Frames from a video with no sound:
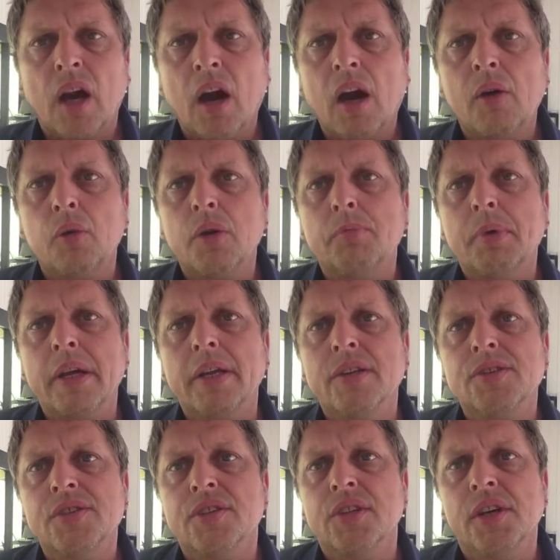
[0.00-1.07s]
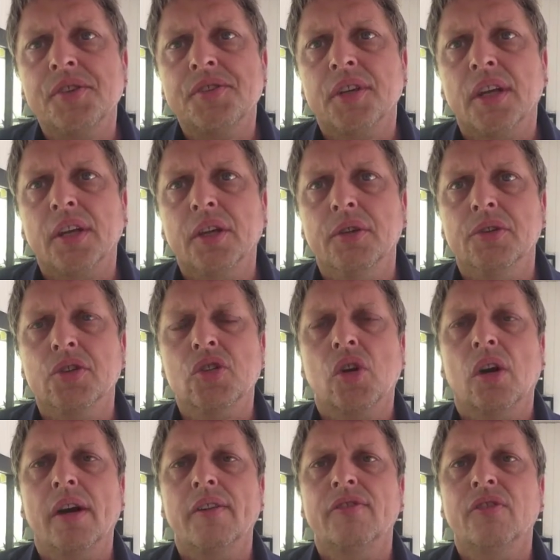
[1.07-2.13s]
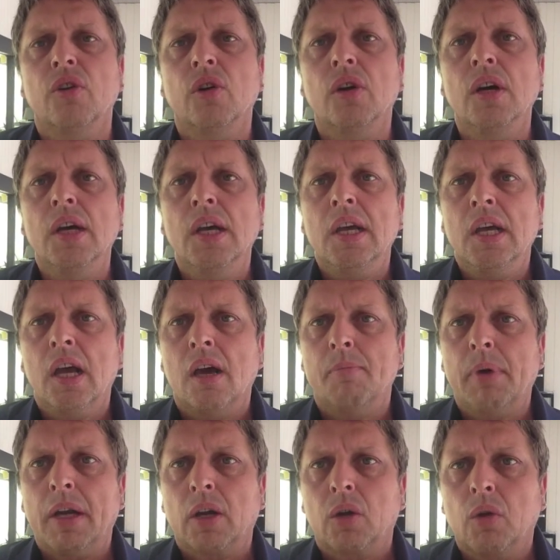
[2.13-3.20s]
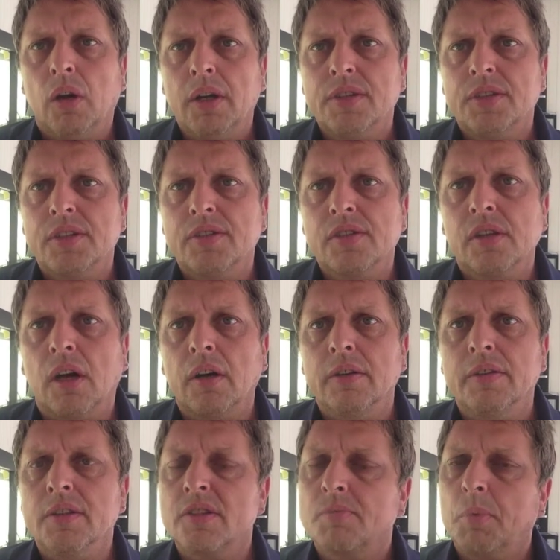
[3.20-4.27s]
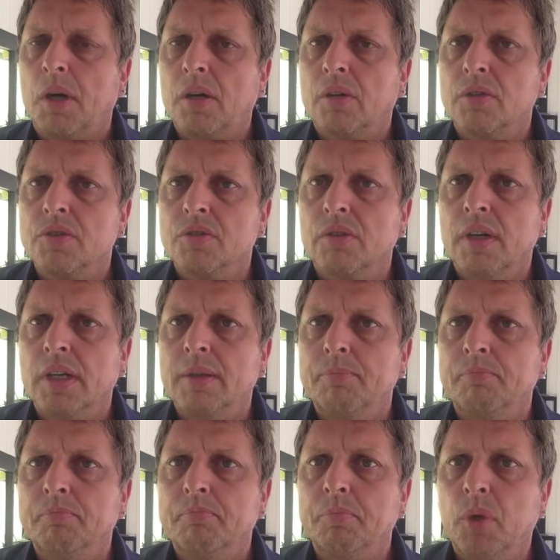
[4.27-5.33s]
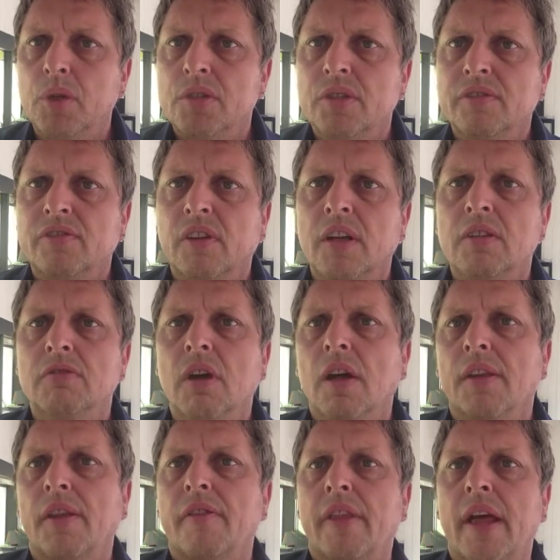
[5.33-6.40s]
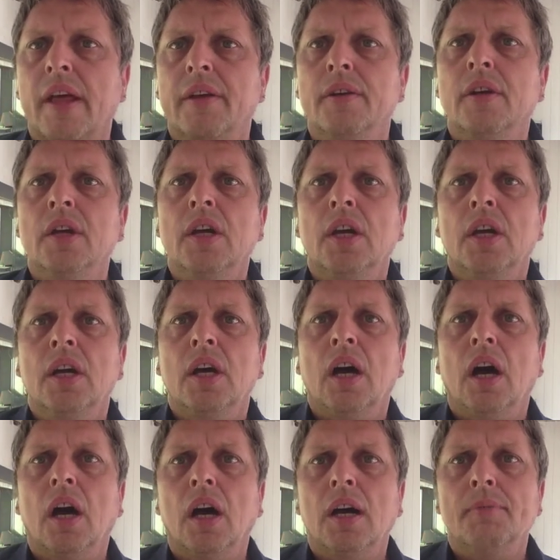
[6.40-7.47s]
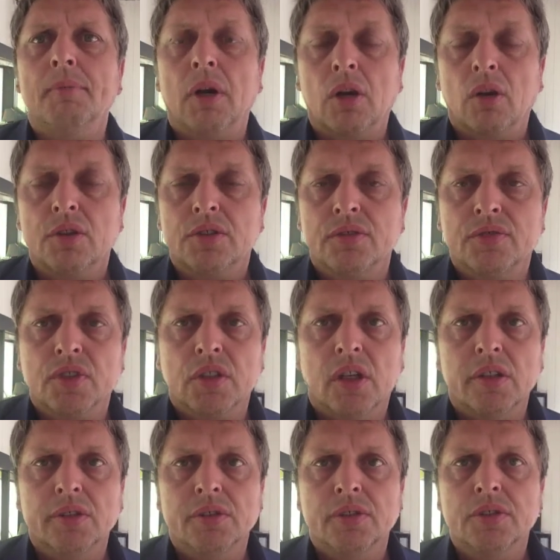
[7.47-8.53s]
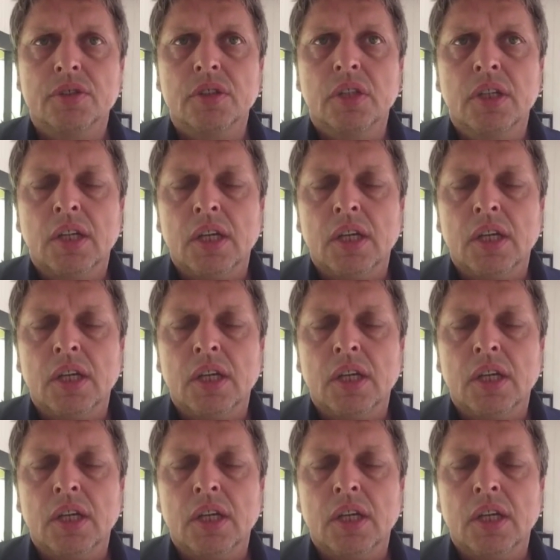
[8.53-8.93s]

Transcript: I would be suggesting you try for a better quality stone that sparkles really beautifully rather than a lot of stones.